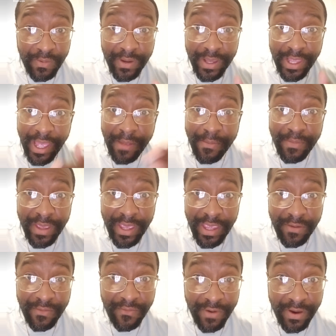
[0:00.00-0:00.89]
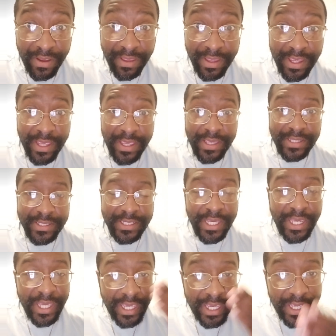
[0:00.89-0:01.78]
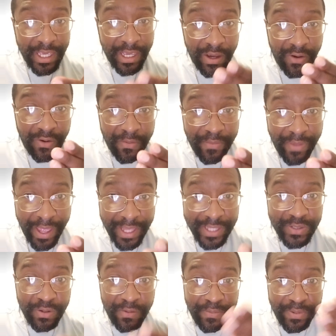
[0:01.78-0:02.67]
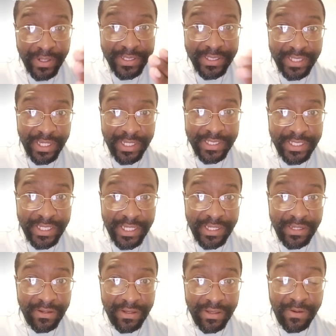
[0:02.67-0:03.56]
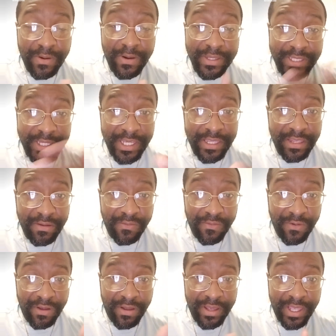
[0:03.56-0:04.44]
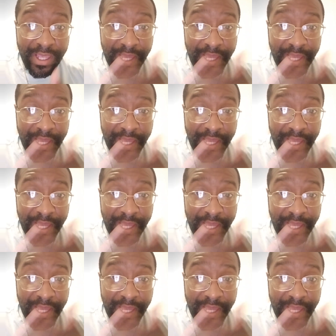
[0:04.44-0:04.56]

What I mean really is going back to a person that cheated on or did them wrong